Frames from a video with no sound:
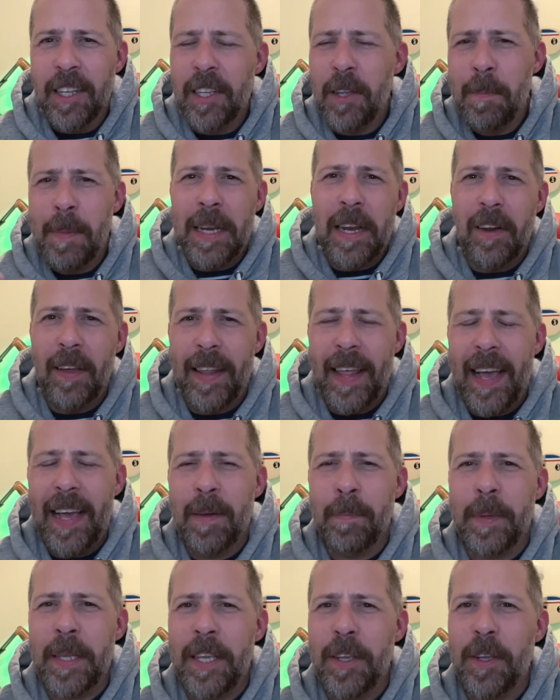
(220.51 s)
I don't mean it like
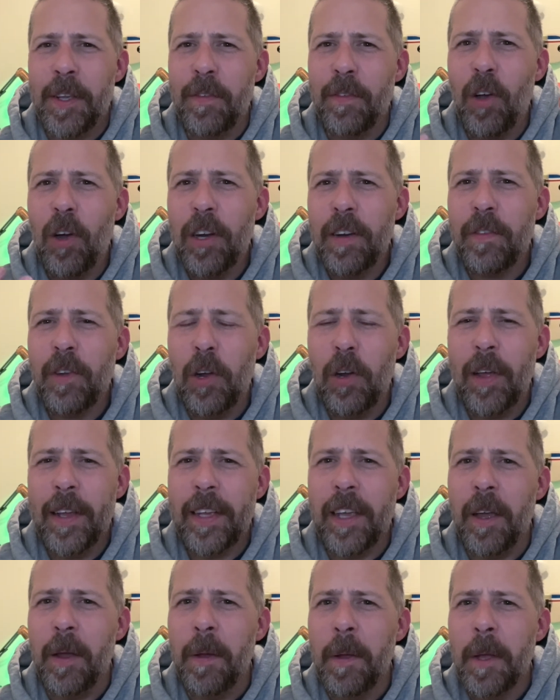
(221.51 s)
that, but you've kind of got
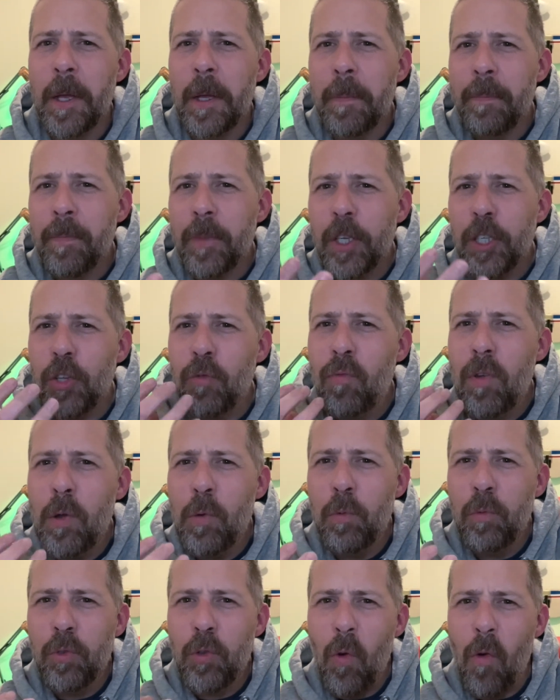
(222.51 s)
like it's a
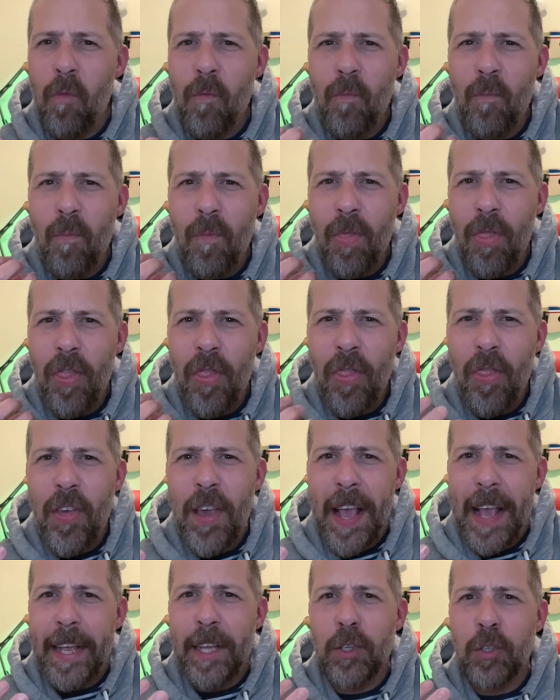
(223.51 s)
real sort of
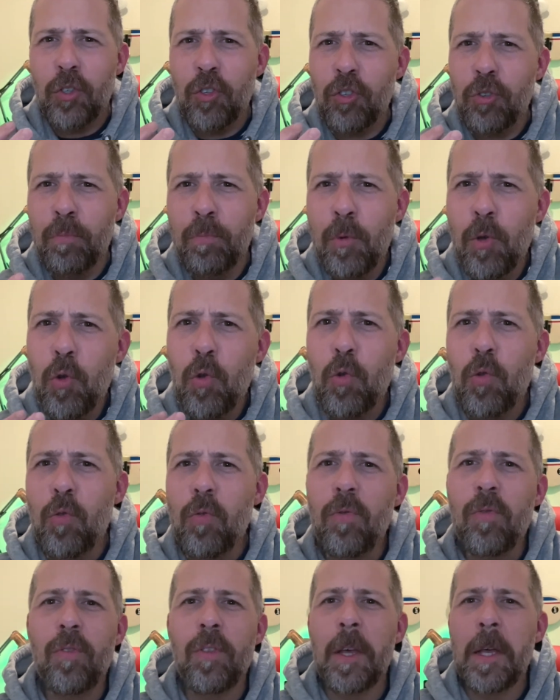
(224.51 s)
thick, smooth